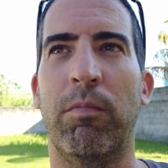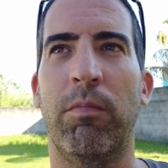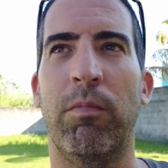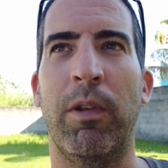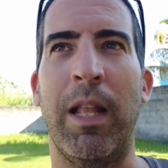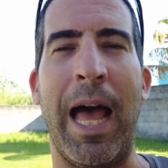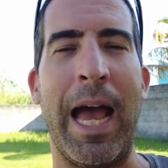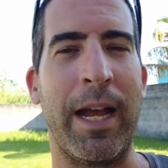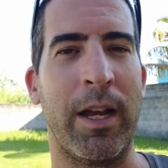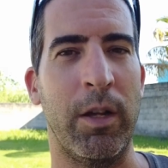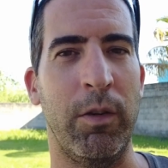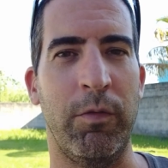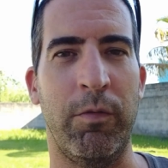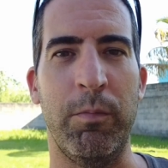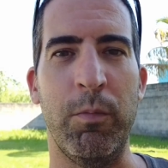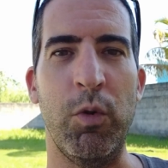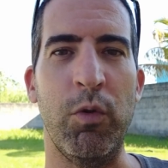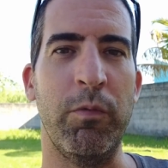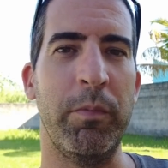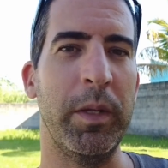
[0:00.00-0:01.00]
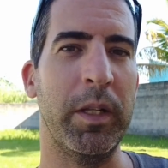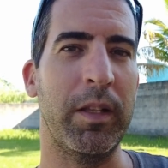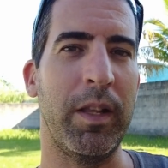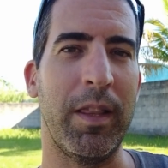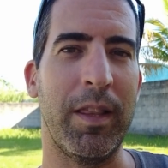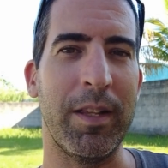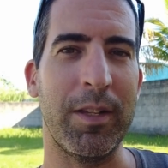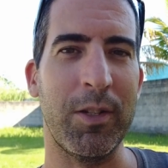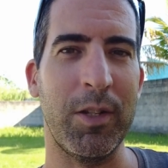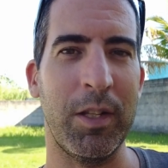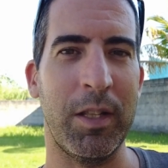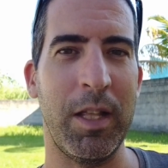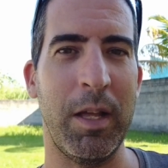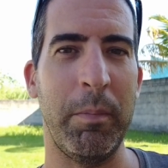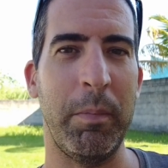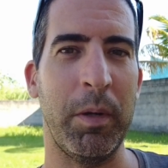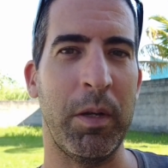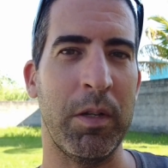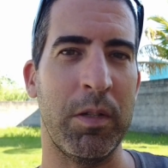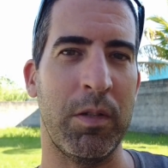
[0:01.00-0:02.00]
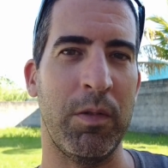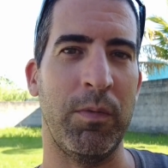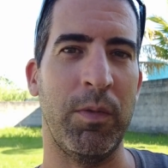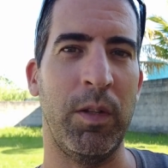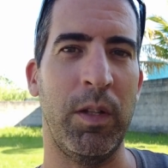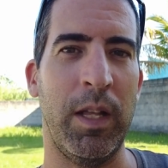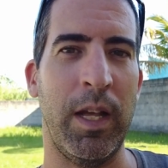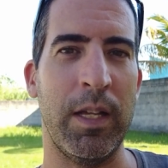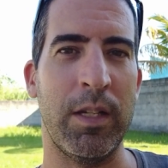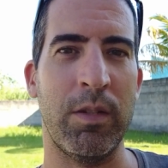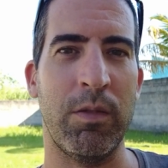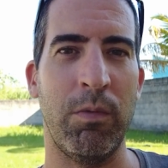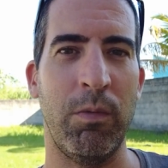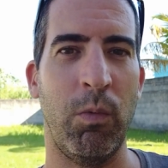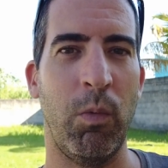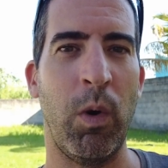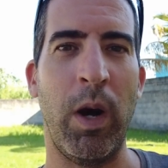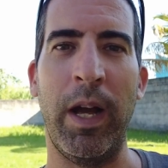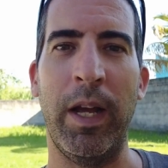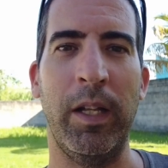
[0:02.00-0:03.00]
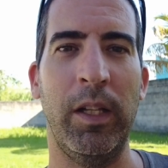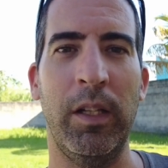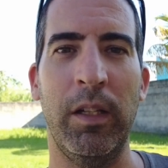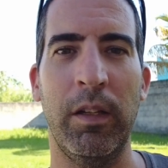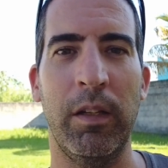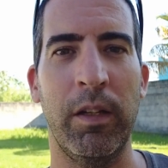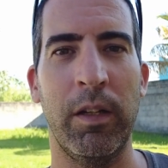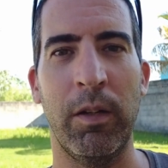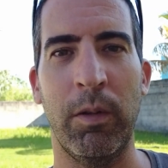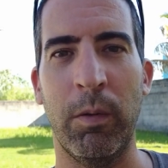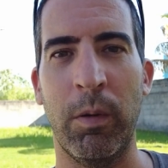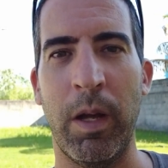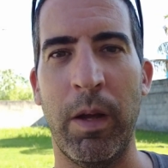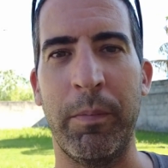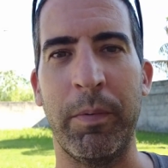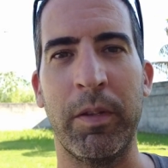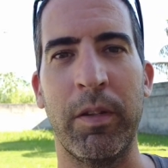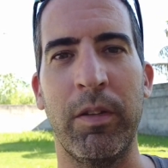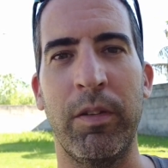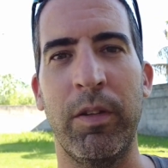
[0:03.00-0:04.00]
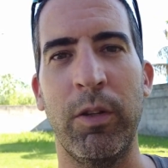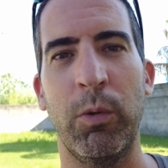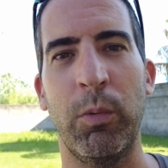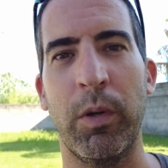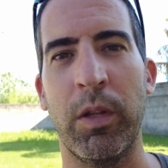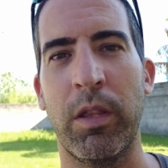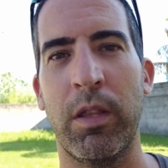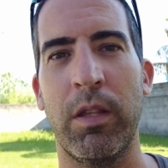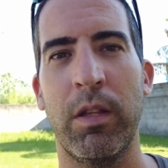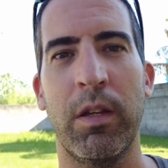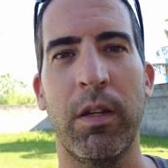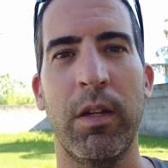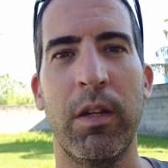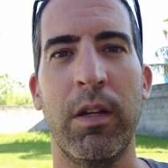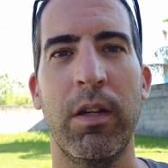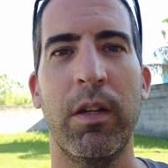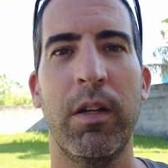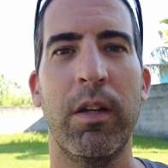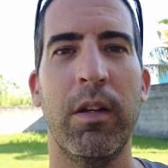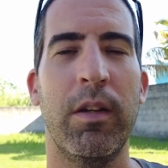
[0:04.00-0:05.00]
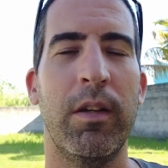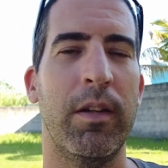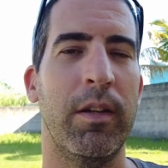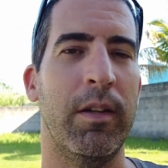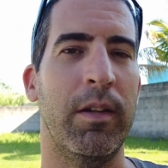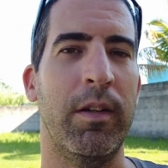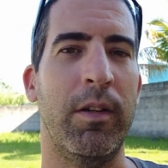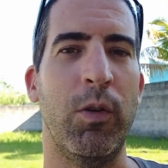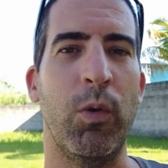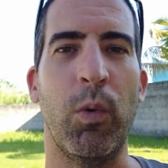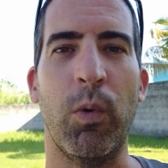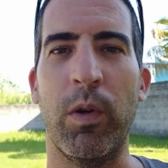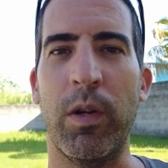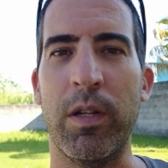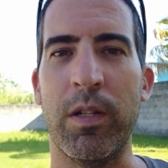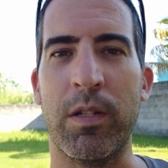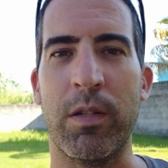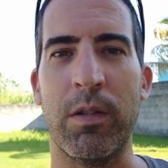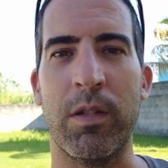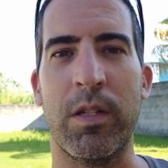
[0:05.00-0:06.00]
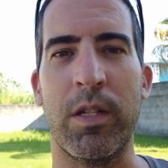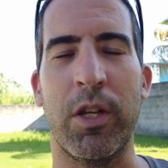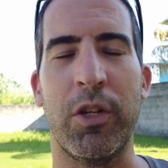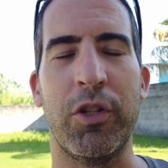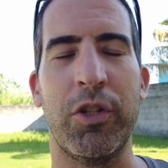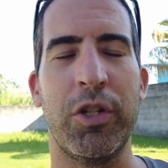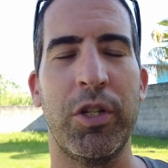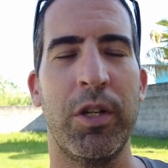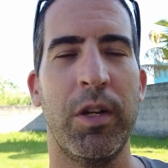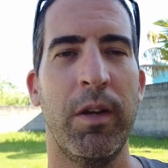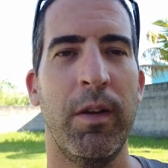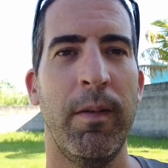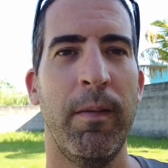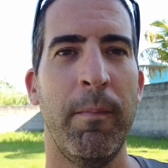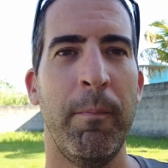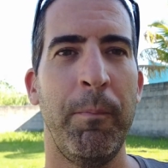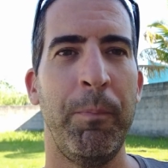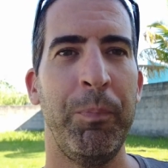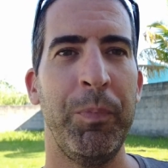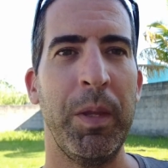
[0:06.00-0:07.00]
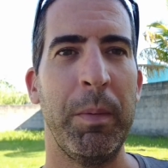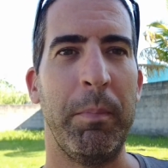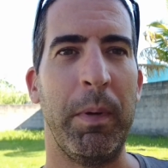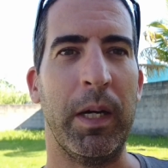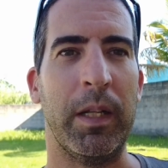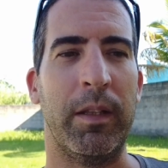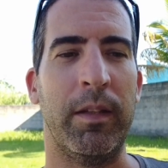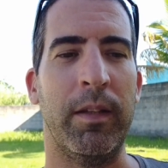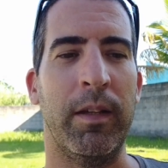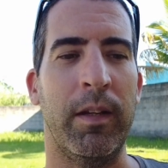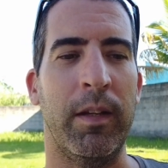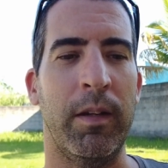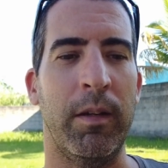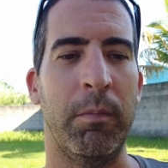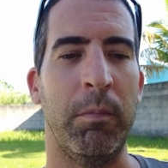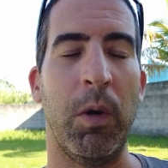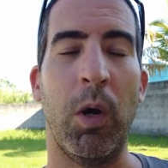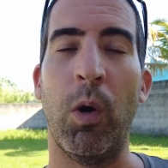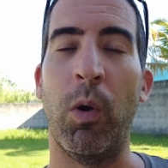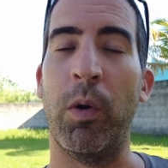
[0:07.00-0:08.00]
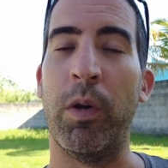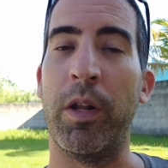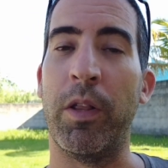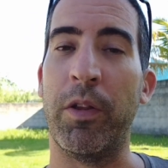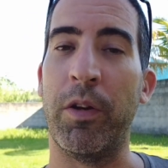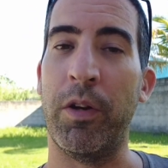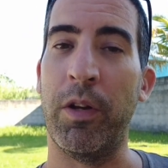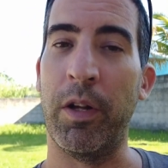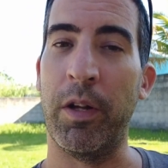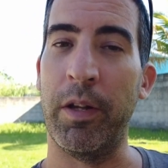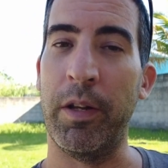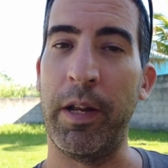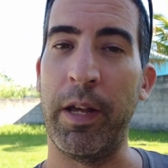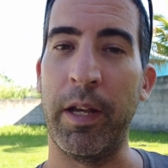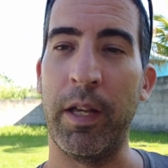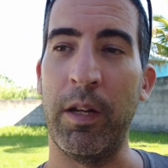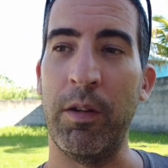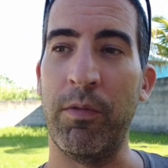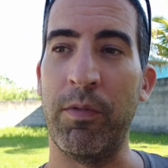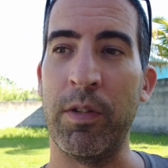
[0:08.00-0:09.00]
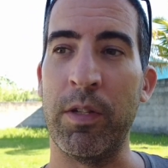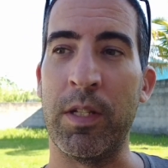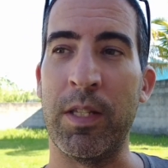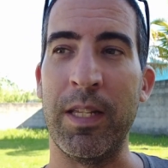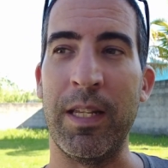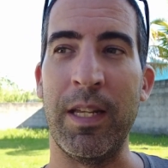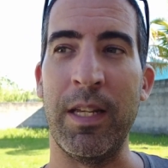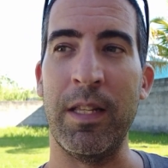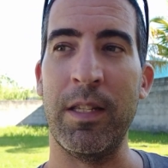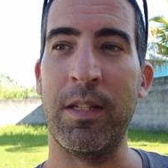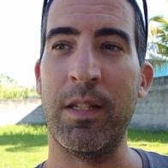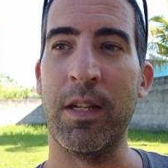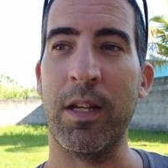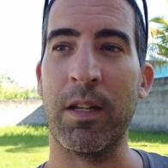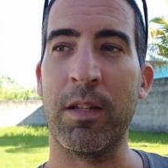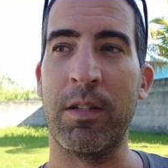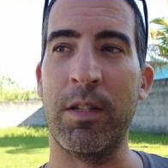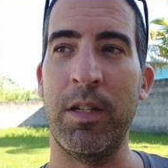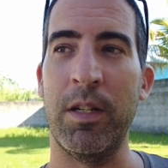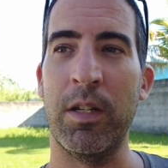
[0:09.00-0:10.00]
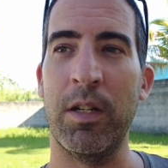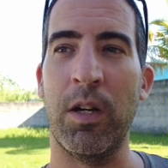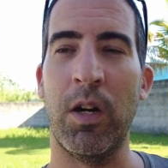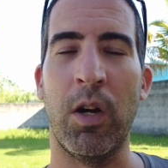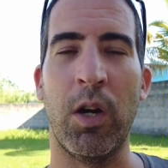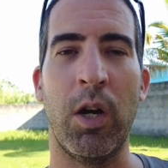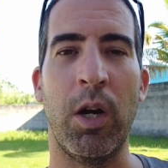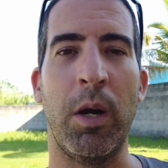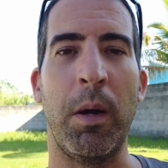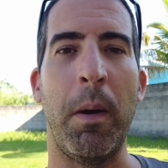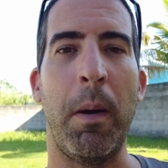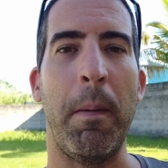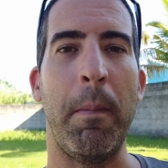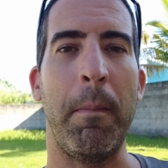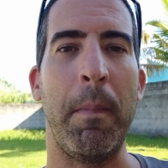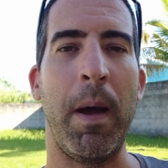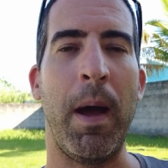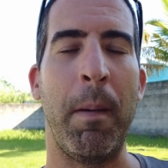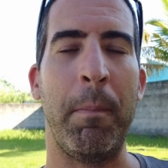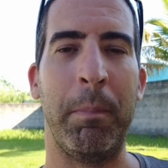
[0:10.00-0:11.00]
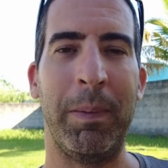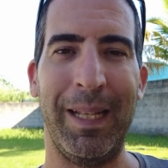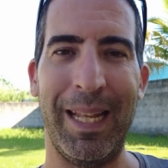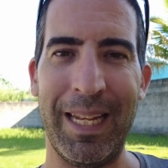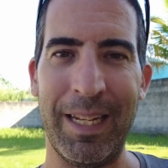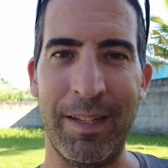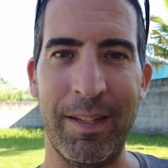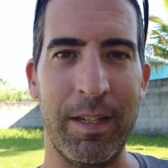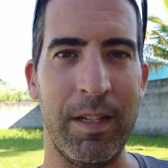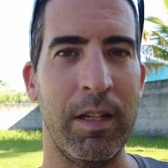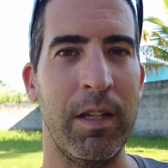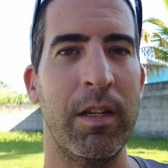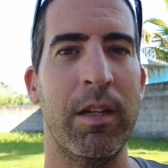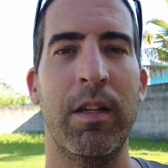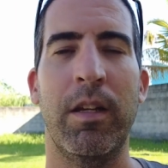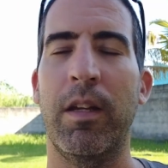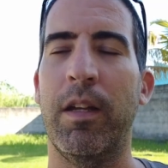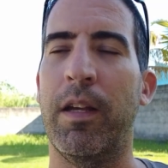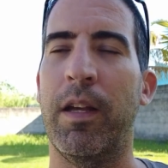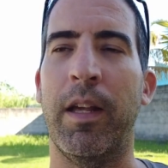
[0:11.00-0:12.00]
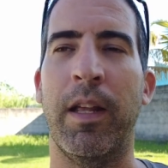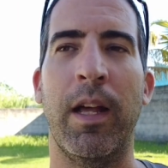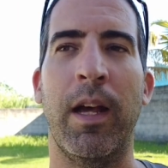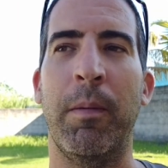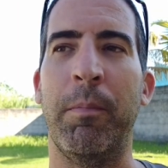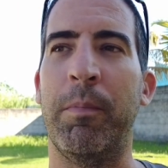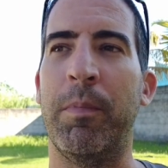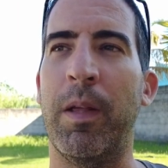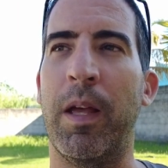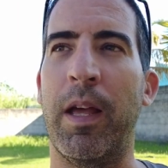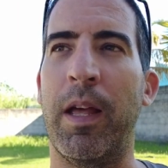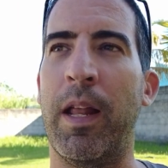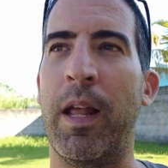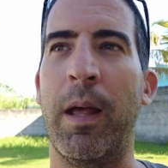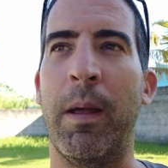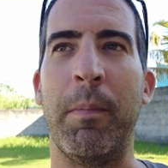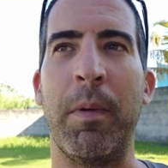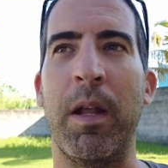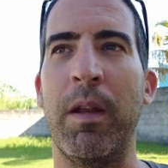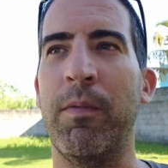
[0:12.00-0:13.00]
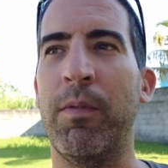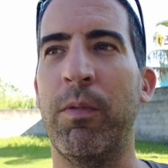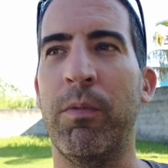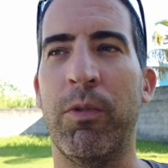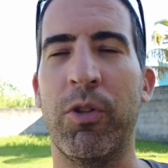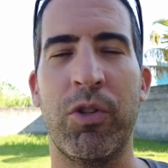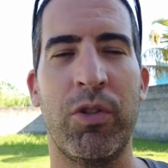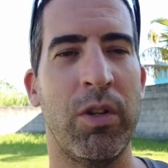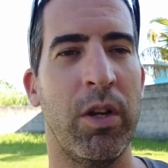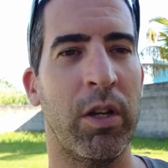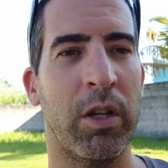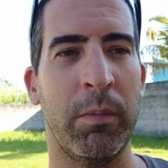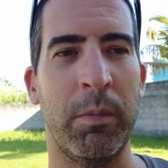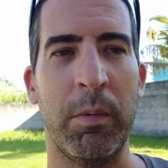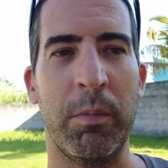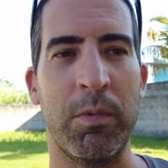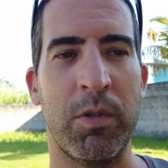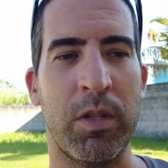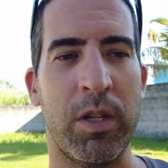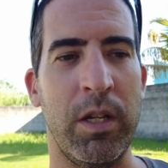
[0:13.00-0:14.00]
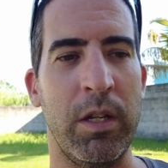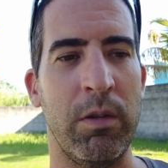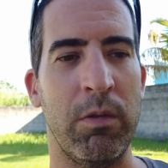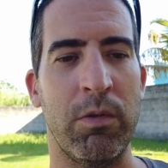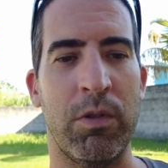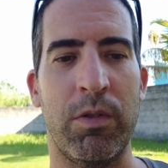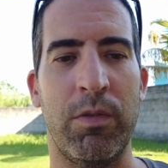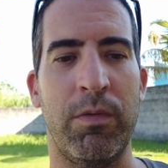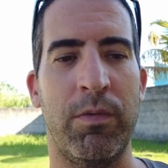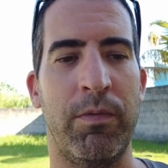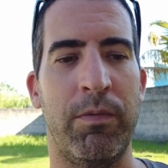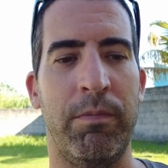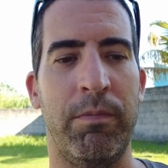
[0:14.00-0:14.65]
lack of movement and things like that, because of the last while, having to deal with noise and such. But another negative is the insects here are aplenty, and I'm not even just talking about mosquitoes.